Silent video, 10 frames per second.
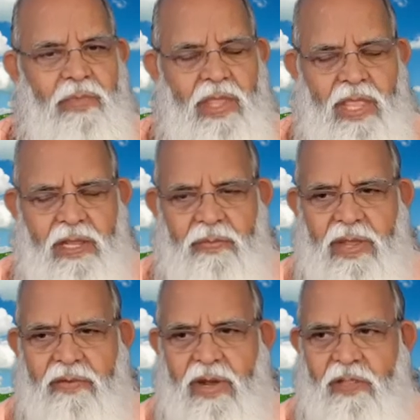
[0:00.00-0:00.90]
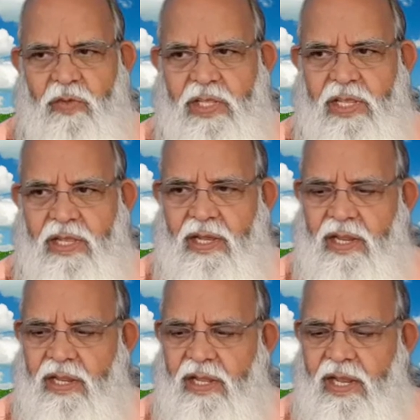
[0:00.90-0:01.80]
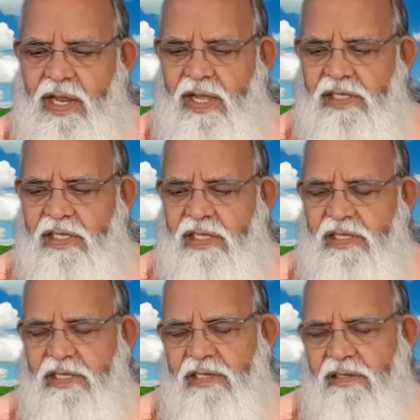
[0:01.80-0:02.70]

Ekameva ditiya neha nanasti kinchana.